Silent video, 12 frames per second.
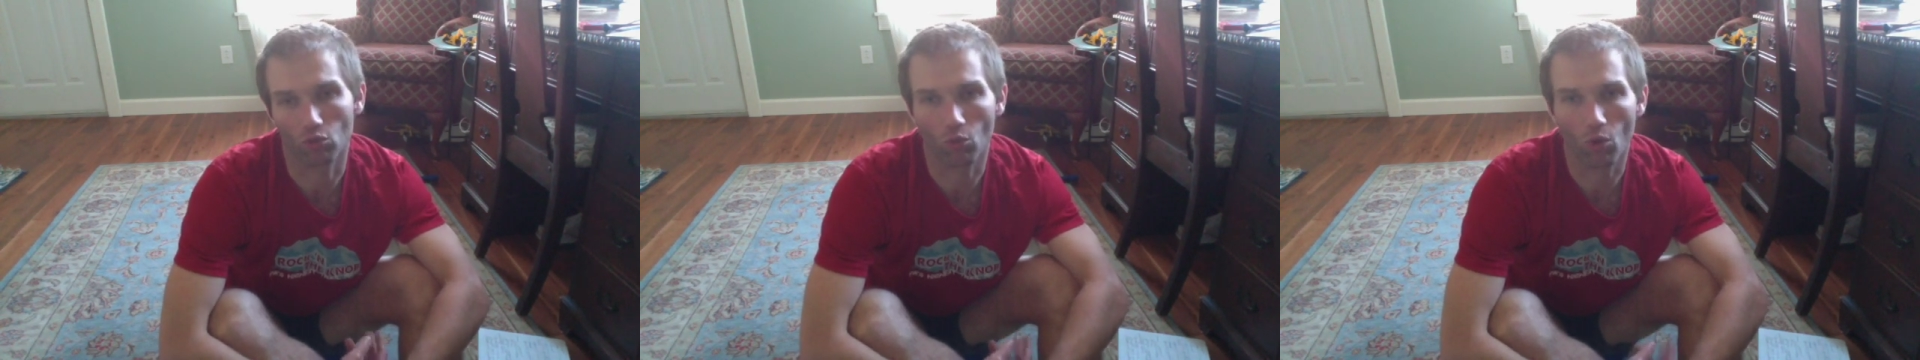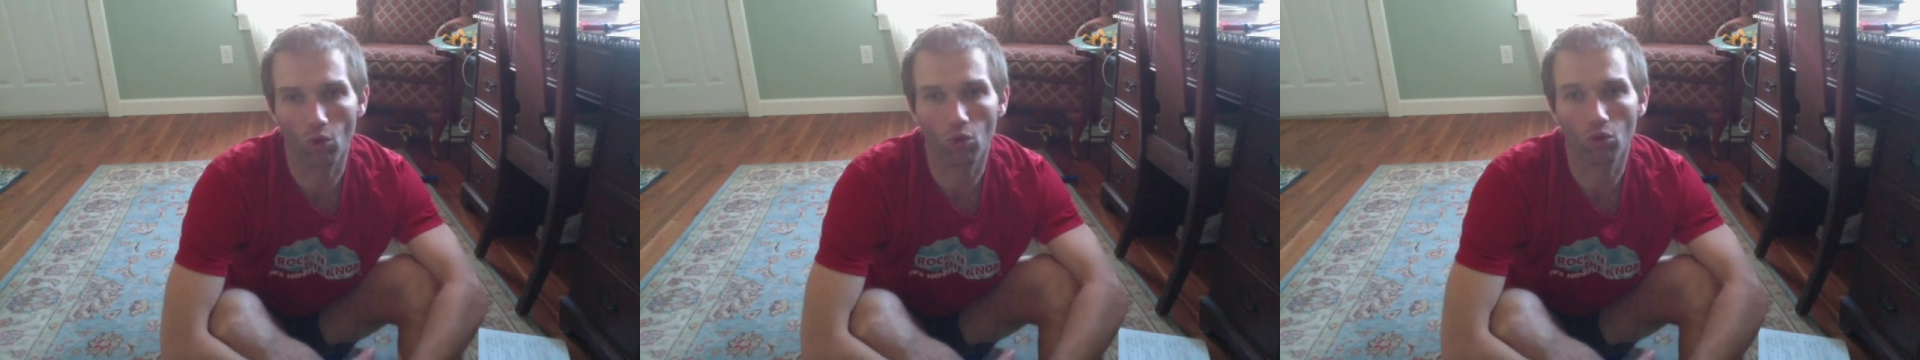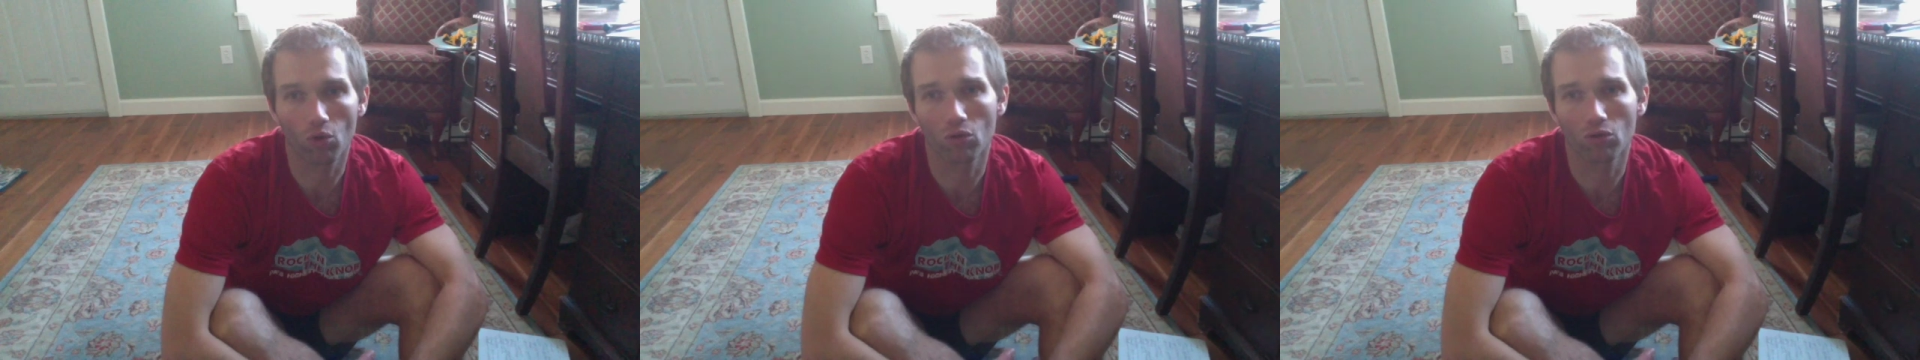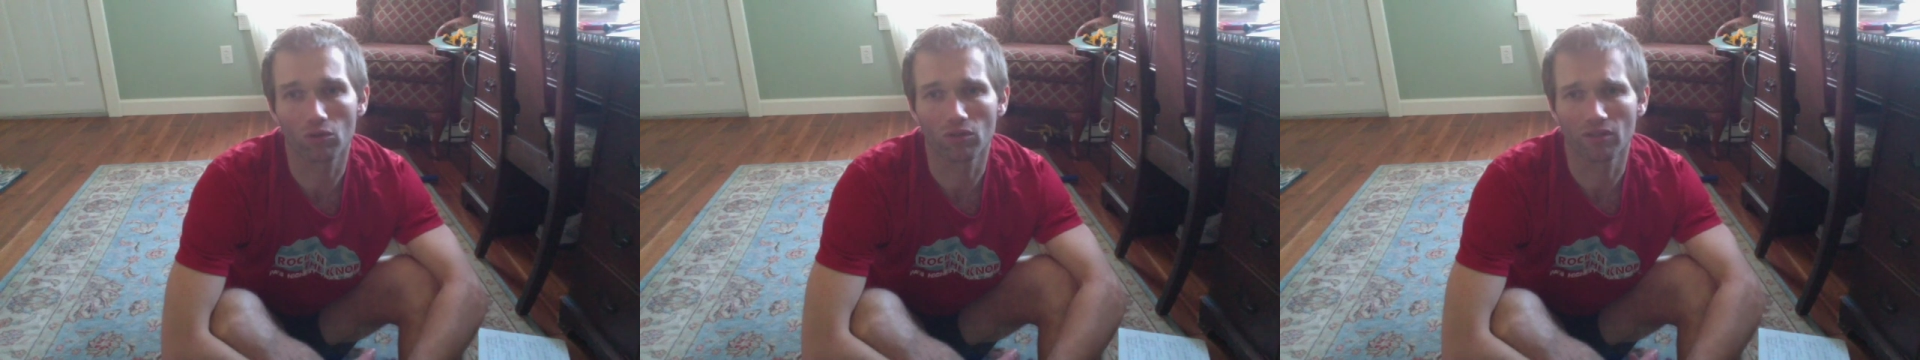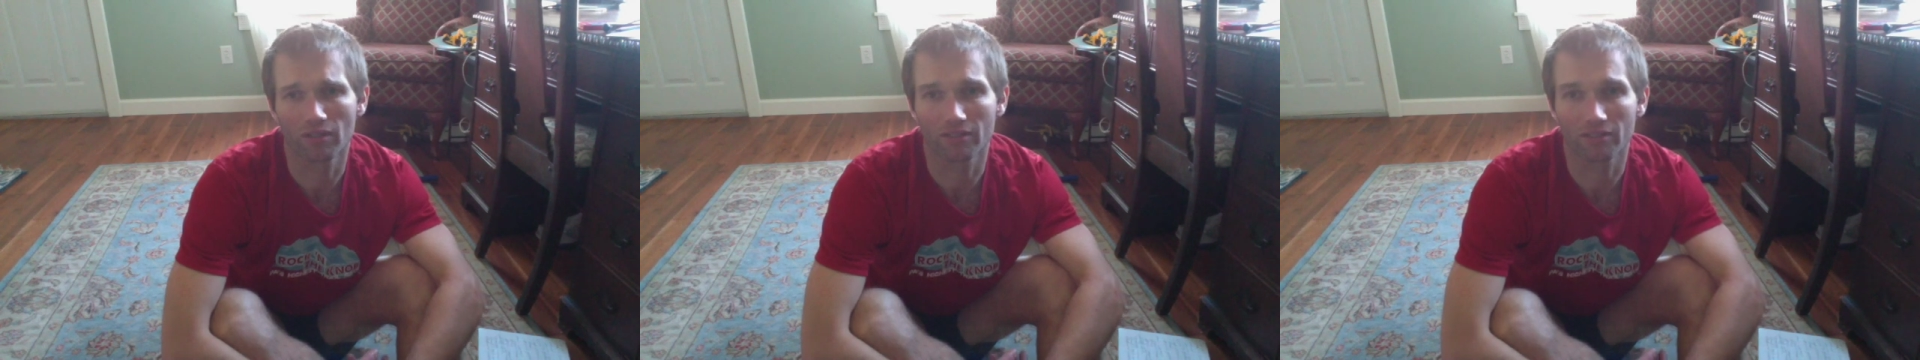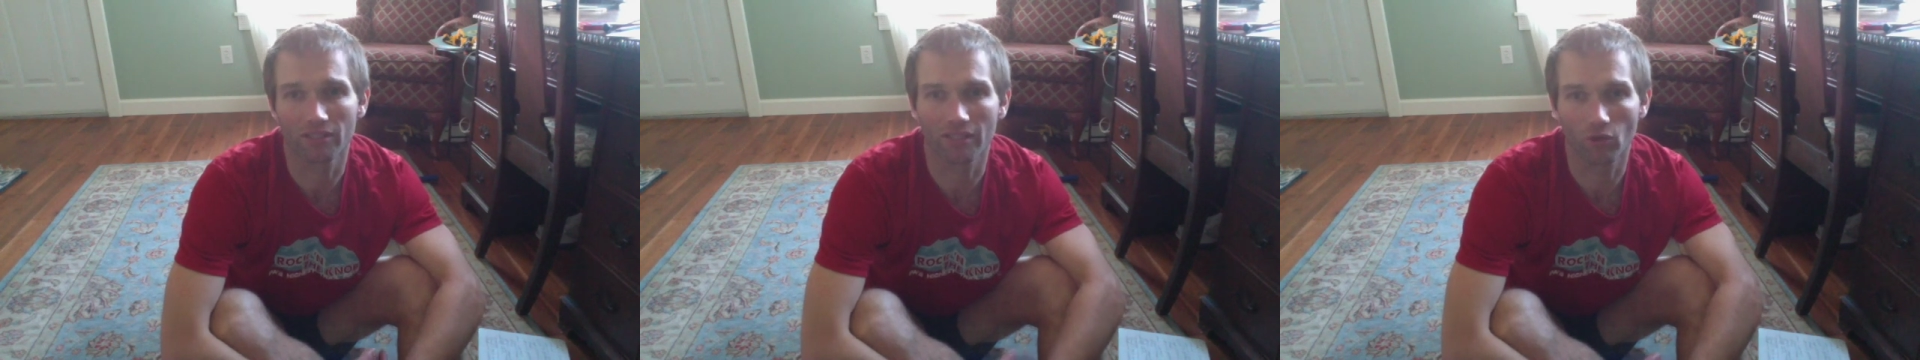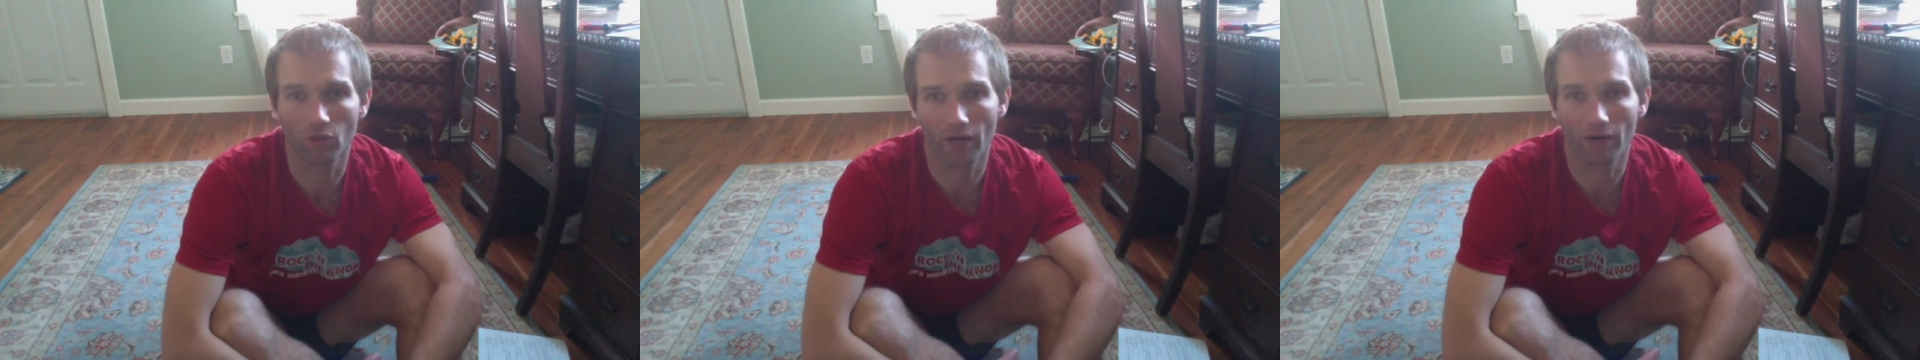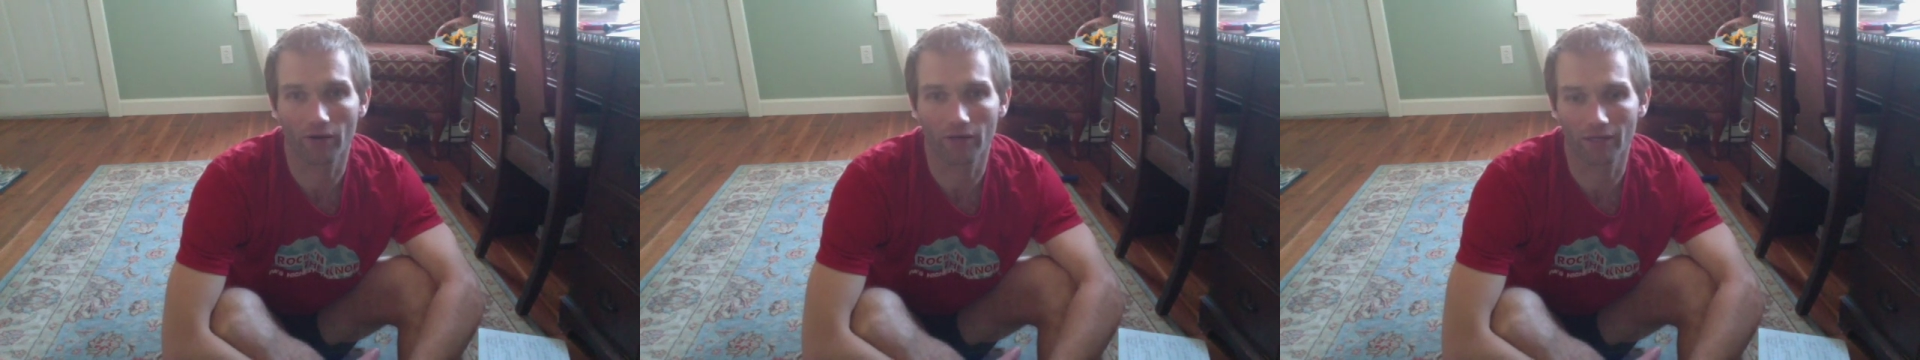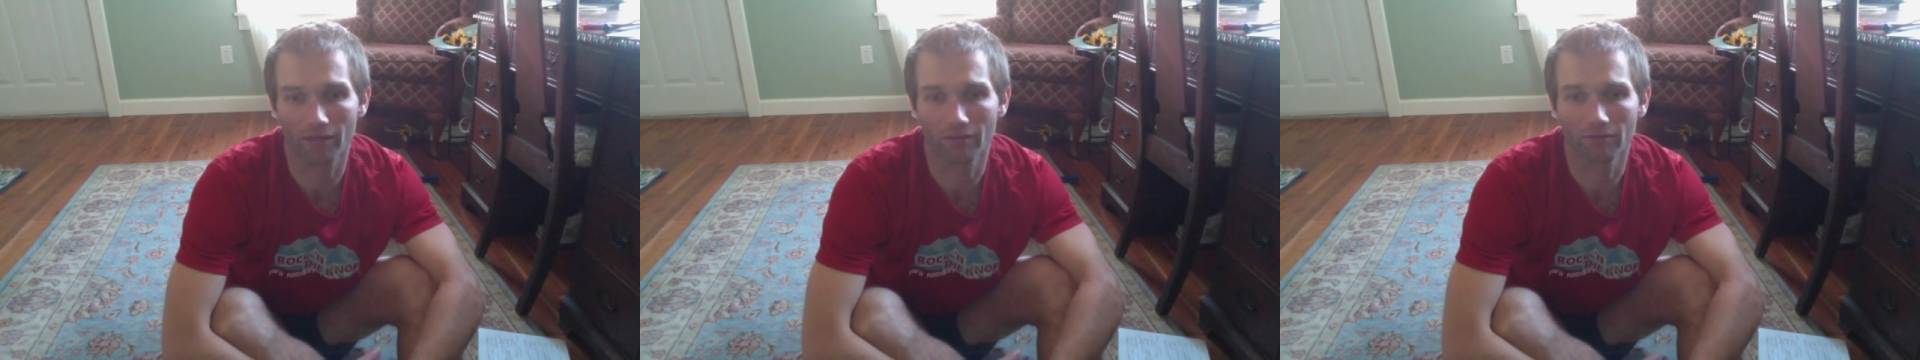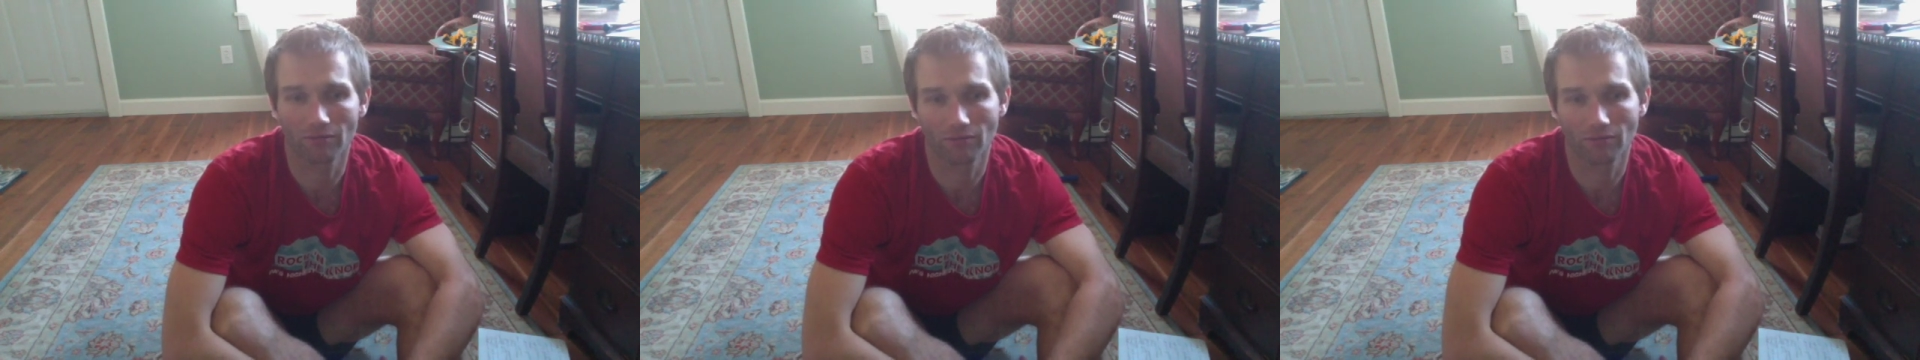roll a single area